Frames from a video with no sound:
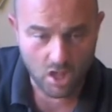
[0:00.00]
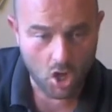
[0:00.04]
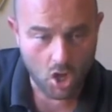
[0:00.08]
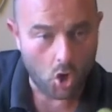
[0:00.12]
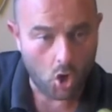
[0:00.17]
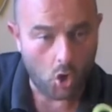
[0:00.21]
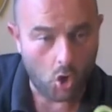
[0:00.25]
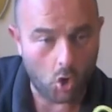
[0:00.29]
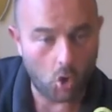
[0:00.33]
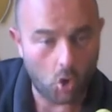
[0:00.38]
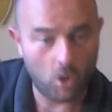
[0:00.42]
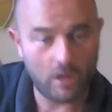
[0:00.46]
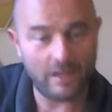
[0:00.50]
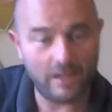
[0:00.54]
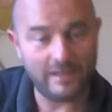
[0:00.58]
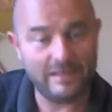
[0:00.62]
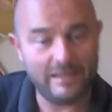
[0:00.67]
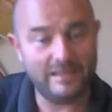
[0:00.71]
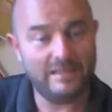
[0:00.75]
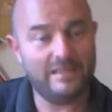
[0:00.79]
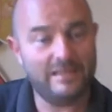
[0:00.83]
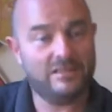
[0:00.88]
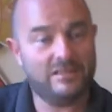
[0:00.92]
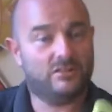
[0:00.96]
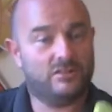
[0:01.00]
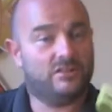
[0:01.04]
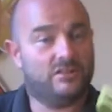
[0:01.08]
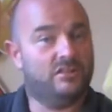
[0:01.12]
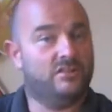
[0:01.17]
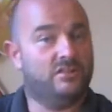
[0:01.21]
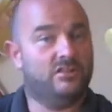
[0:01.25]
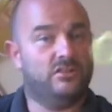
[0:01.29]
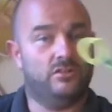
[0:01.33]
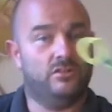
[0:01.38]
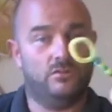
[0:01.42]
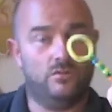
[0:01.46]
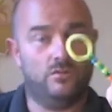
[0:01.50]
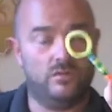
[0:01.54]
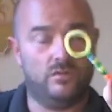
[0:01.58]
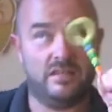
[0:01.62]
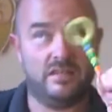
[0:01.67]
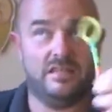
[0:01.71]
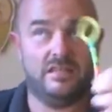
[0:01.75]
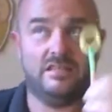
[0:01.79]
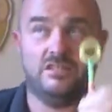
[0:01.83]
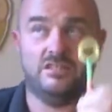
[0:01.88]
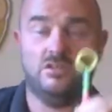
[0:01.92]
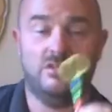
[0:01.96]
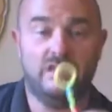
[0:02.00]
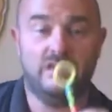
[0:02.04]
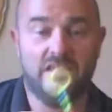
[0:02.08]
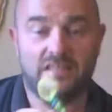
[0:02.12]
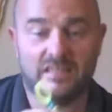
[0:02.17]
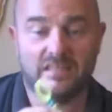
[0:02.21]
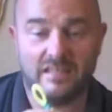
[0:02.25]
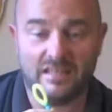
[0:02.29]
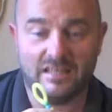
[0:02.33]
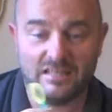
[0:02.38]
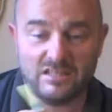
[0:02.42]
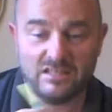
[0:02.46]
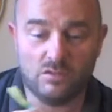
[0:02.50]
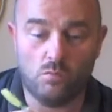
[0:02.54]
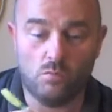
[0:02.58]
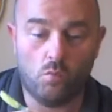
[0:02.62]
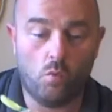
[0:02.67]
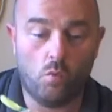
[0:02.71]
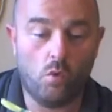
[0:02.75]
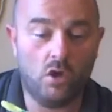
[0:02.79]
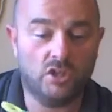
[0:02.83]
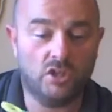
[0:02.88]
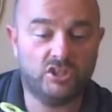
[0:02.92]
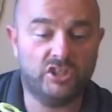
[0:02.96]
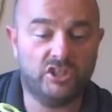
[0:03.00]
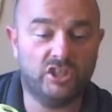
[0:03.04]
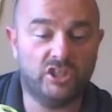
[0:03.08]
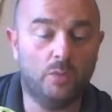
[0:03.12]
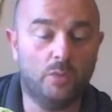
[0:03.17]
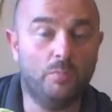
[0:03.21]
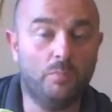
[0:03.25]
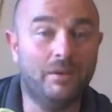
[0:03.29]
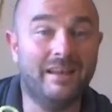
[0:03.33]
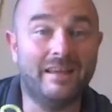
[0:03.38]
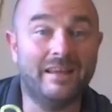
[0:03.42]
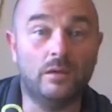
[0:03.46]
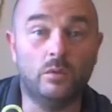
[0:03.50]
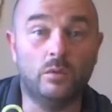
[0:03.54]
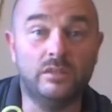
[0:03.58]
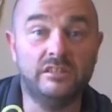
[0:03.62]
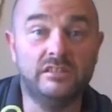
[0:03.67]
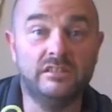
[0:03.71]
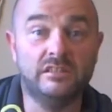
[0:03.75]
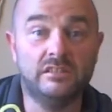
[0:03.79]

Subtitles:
All I need you to do is you need to get some washing up liquid